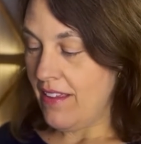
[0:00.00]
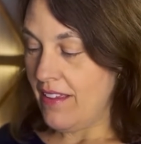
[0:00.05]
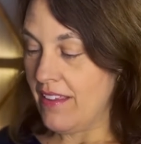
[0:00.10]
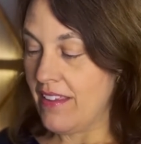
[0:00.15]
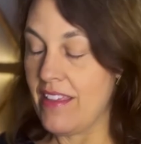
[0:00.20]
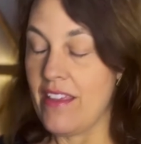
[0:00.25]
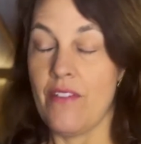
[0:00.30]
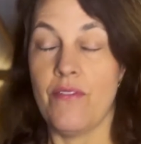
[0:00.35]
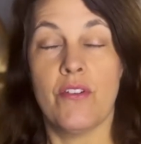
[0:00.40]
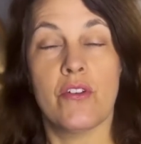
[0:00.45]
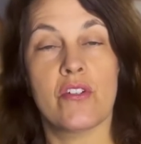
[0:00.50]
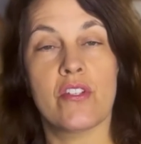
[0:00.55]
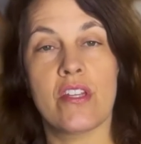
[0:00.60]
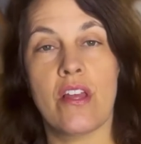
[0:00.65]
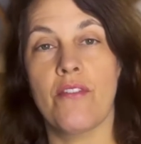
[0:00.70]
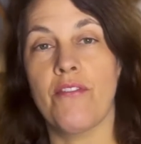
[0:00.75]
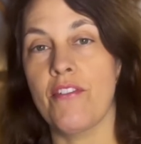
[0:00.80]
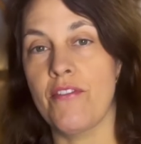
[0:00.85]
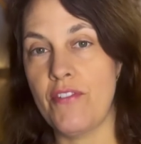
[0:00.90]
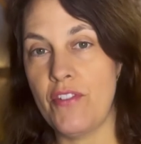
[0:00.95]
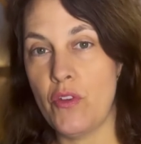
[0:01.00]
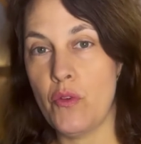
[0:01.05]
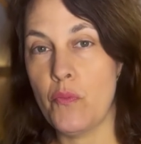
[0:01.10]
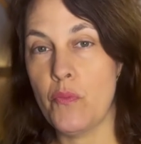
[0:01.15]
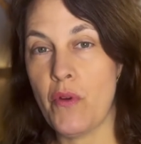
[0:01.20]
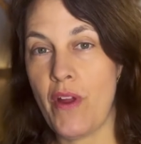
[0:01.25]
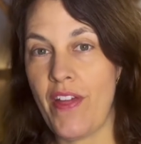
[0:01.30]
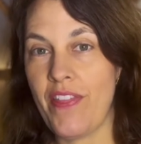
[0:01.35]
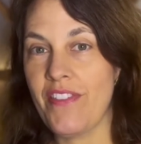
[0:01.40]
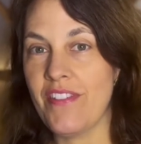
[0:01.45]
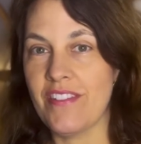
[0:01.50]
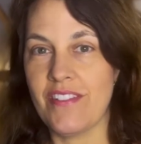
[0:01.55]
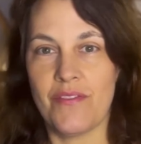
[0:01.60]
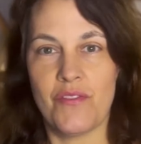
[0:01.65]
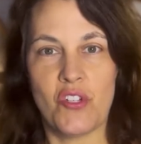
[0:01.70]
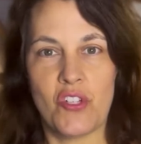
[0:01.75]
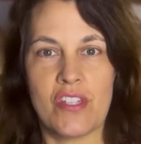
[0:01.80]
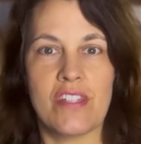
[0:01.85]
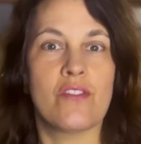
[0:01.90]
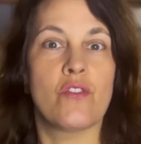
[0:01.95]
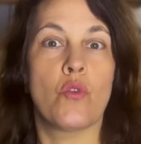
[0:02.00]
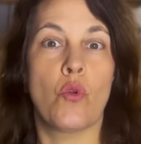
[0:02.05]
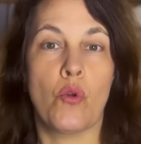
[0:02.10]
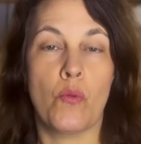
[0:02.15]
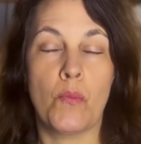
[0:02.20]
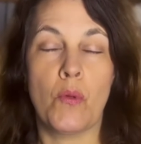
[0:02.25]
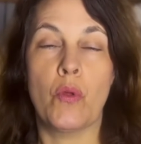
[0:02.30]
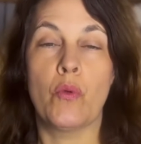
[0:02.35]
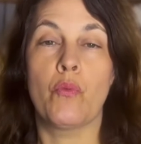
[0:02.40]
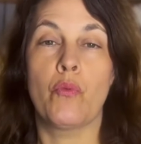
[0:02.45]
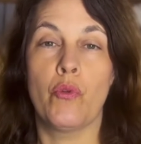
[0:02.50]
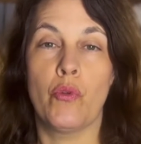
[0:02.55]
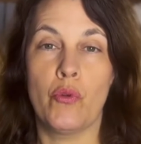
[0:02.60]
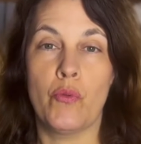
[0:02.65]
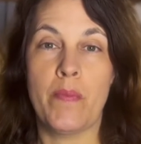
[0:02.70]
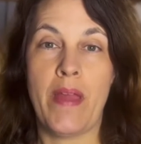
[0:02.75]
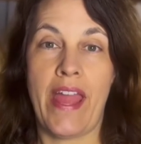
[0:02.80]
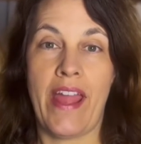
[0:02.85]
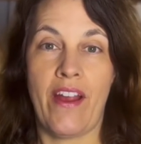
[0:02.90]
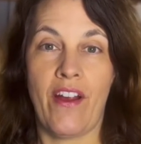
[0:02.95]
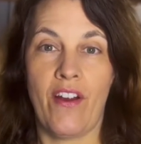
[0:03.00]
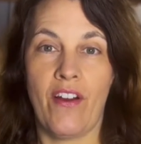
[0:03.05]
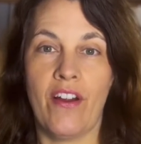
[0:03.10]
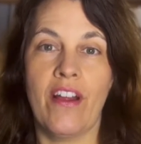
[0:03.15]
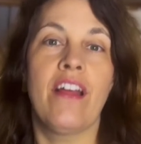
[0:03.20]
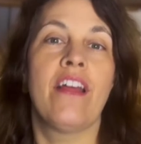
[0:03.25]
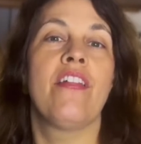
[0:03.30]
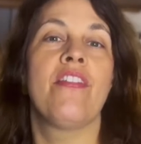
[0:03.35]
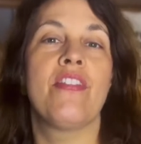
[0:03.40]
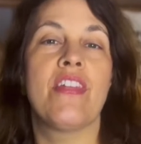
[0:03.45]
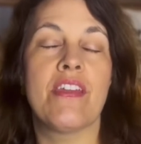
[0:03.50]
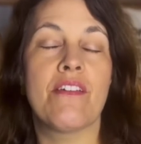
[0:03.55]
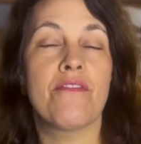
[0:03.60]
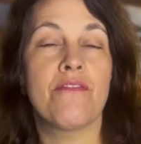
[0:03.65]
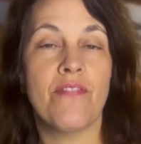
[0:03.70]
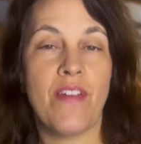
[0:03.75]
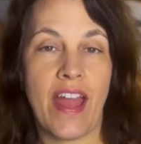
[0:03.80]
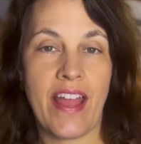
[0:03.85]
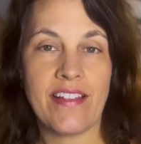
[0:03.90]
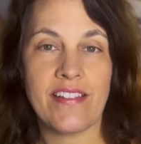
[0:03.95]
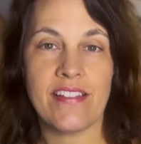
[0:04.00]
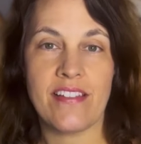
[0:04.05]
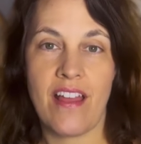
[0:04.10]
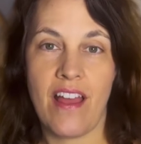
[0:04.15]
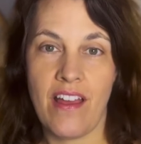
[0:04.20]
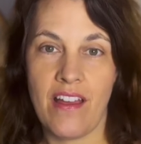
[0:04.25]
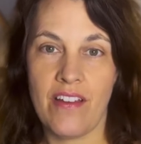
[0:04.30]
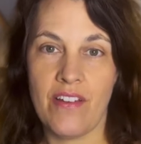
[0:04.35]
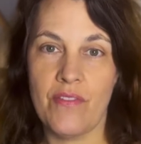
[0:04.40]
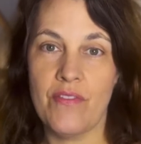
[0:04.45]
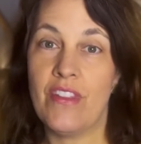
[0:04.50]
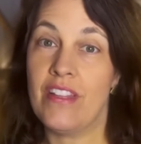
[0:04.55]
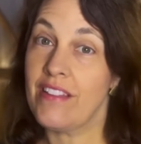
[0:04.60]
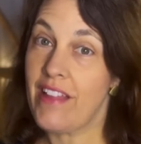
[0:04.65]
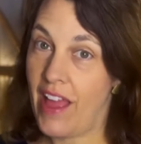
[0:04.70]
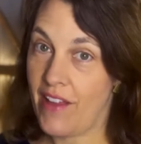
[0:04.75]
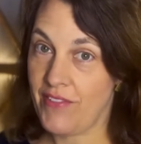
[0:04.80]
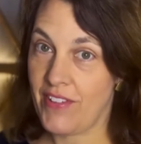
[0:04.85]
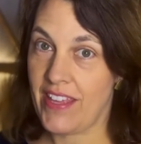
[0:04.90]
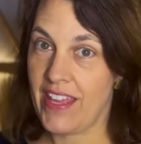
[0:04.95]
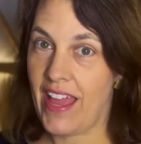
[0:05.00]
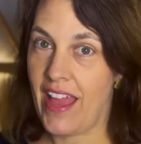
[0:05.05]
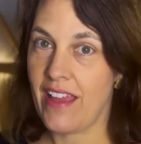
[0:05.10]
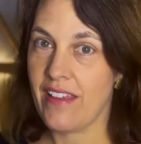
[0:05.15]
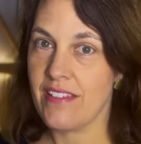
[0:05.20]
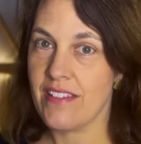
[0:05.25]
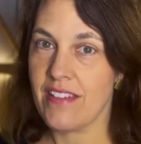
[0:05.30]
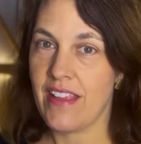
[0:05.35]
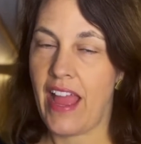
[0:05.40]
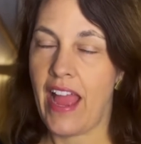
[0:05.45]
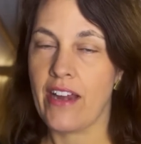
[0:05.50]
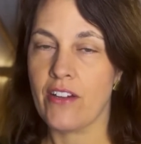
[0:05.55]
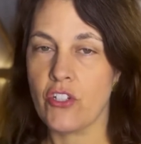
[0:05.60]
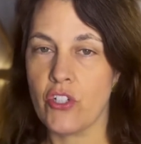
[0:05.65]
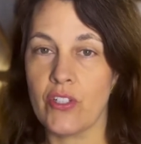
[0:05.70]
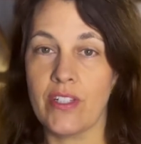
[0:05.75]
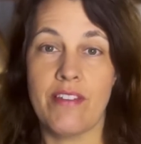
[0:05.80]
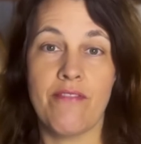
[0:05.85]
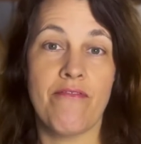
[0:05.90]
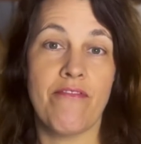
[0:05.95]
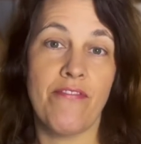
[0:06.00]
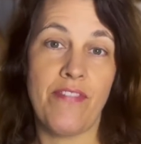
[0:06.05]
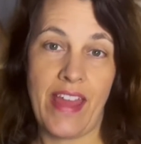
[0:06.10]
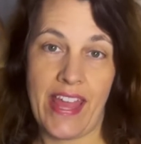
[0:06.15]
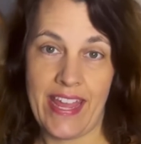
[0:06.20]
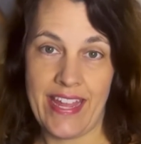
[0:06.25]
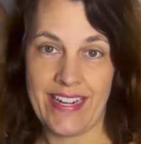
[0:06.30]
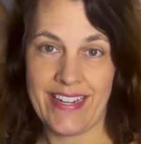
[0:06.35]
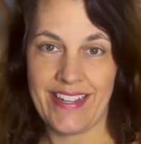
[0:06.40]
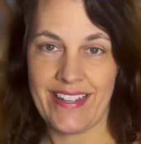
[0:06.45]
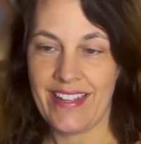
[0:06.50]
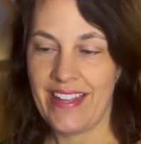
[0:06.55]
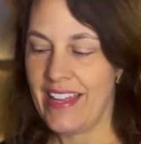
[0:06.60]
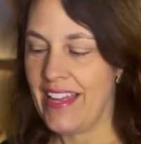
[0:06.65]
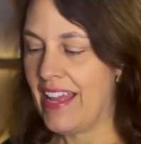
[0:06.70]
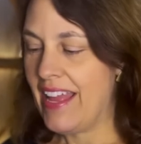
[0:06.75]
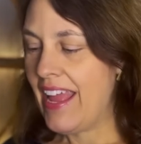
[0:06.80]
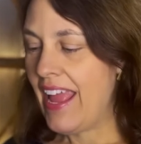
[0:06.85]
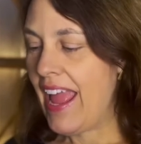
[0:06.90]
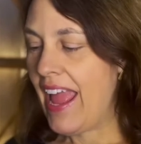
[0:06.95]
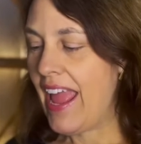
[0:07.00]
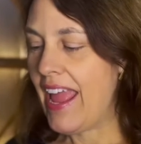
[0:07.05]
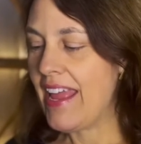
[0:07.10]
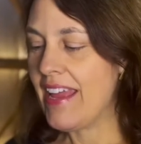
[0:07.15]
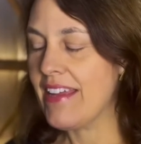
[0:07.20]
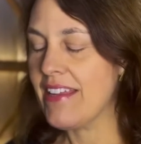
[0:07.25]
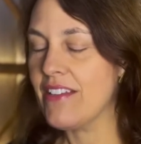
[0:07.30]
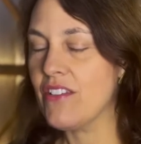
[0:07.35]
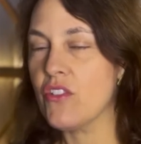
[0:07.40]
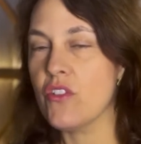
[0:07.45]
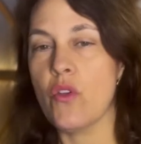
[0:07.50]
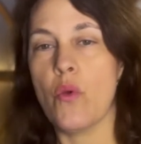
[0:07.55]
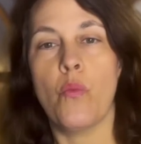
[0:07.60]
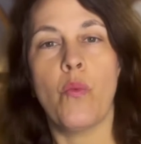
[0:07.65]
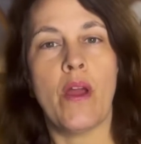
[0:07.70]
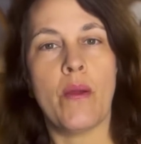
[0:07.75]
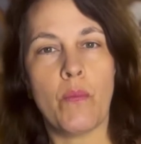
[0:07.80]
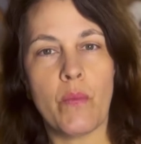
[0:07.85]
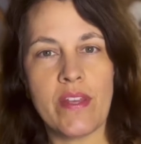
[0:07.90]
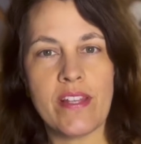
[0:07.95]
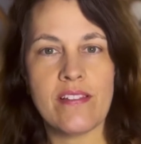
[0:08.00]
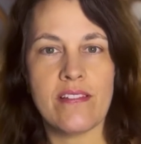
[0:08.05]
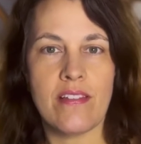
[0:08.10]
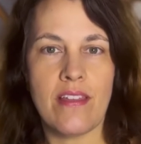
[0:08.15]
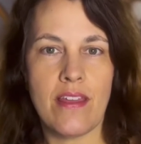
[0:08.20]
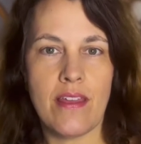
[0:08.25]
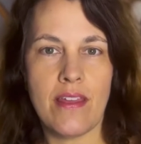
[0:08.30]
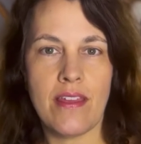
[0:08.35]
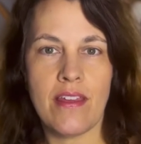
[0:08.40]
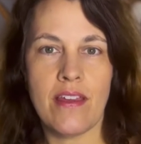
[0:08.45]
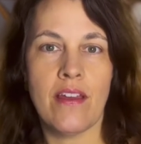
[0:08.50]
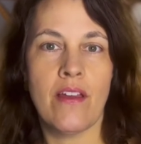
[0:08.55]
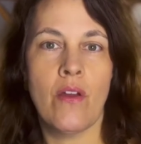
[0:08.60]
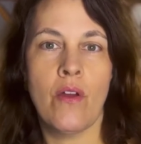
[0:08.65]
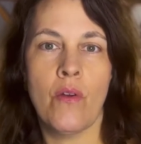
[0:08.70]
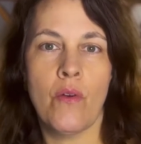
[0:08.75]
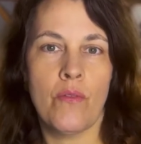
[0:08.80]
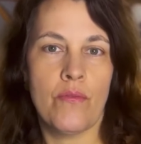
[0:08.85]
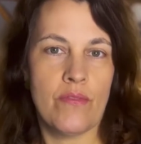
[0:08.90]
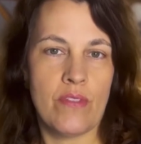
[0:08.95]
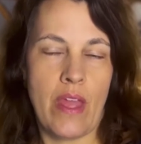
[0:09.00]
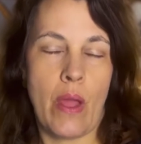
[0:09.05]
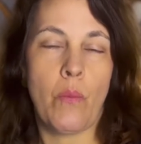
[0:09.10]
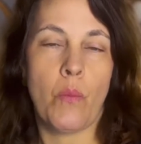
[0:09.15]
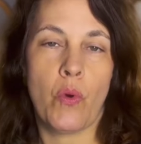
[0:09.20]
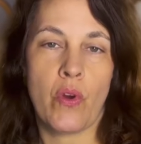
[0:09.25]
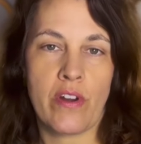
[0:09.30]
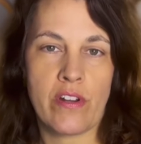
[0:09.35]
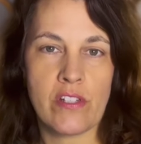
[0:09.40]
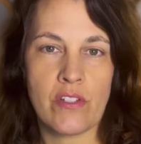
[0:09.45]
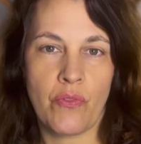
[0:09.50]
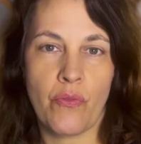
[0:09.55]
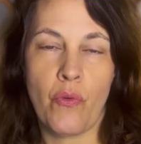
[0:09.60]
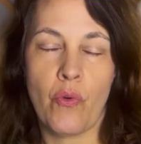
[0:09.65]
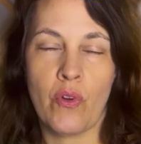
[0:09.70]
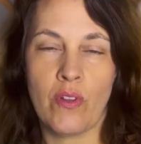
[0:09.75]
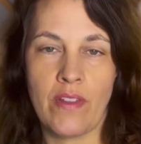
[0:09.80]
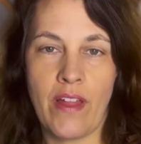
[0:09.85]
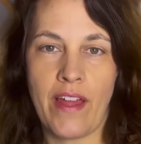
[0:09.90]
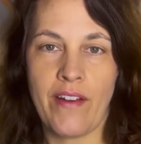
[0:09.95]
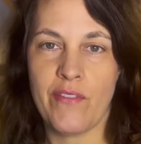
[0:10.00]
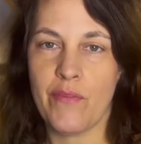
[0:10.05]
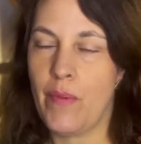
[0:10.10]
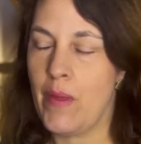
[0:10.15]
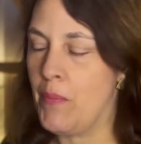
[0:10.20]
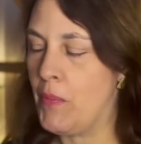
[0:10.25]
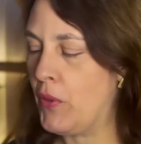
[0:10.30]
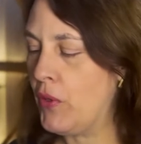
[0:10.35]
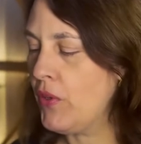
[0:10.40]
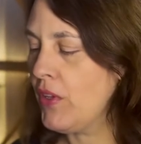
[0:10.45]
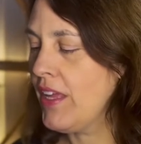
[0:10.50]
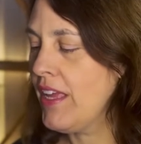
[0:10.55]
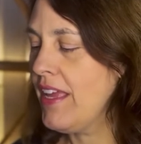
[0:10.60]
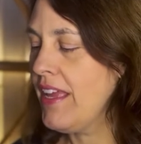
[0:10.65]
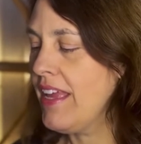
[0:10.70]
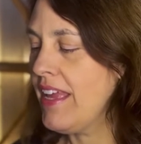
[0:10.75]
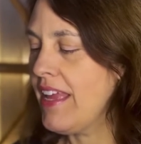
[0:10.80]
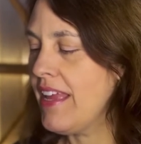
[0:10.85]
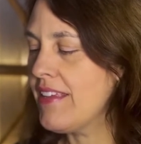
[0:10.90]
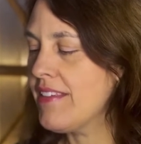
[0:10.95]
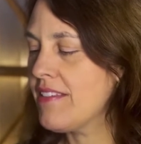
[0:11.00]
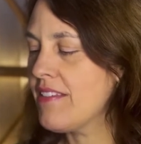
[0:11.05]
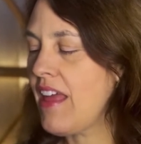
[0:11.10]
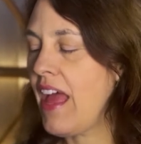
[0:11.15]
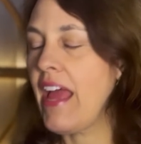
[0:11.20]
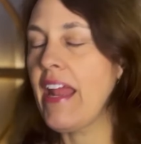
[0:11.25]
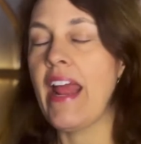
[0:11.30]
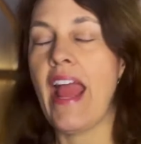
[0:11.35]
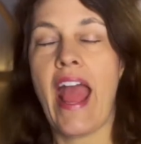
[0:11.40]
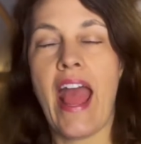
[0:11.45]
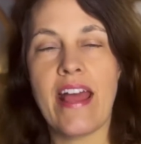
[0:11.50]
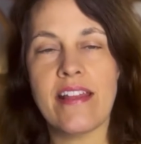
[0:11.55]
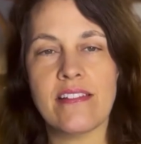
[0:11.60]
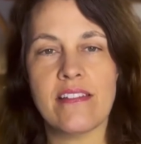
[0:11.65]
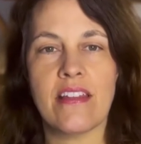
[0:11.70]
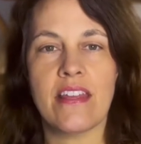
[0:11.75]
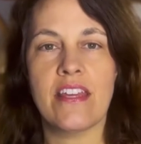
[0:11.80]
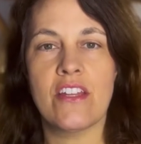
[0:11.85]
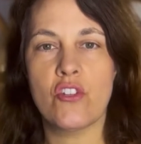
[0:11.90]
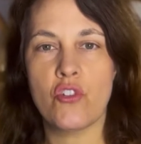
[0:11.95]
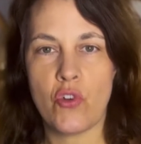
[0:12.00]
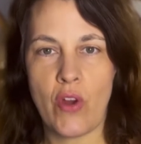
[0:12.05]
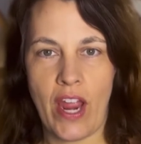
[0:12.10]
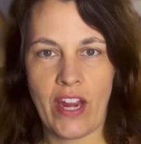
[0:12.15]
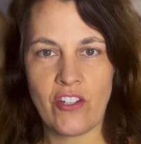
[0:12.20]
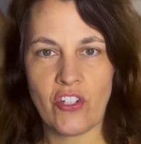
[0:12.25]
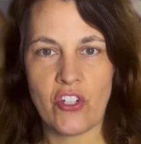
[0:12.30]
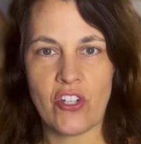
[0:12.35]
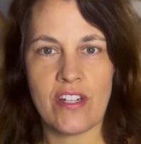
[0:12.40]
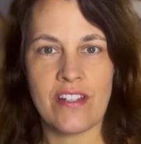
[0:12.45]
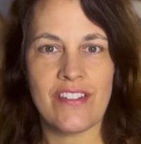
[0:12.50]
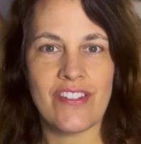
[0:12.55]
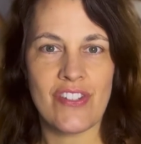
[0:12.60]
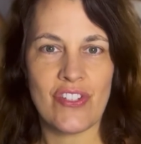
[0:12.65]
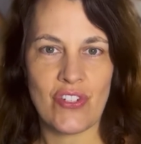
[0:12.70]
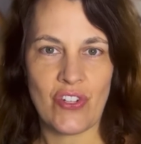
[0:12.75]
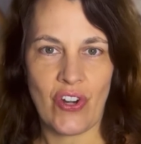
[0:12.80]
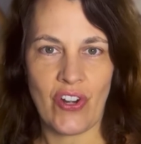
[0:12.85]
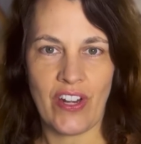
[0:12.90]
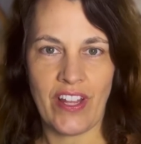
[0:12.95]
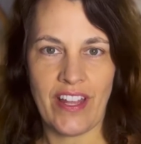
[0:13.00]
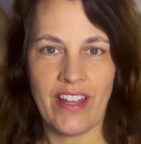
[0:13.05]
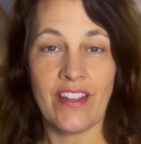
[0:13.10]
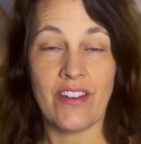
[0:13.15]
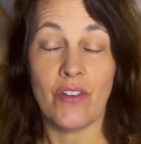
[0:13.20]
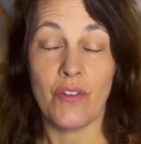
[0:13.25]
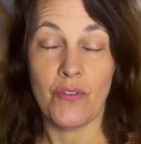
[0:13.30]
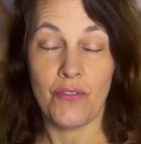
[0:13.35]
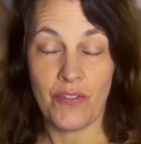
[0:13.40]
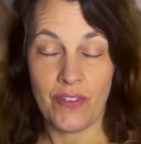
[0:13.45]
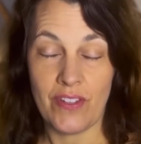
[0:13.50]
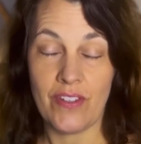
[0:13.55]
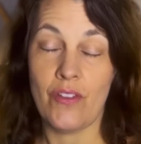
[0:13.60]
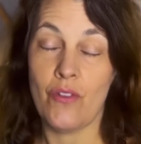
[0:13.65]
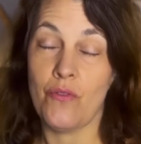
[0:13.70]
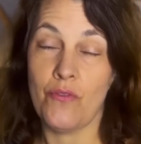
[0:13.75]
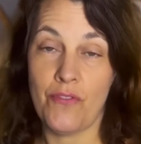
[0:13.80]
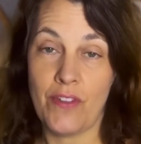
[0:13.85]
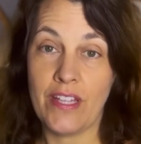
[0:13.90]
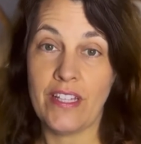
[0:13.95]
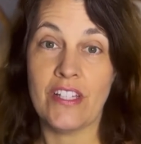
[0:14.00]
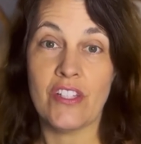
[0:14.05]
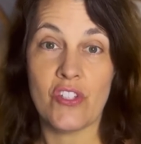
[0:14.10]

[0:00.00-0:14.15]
give yourself a few breaths of just normal room air, the effects of the laughing gas actually fade. And so what we see that works for a lot of people is that as a contraction is starting and you feel it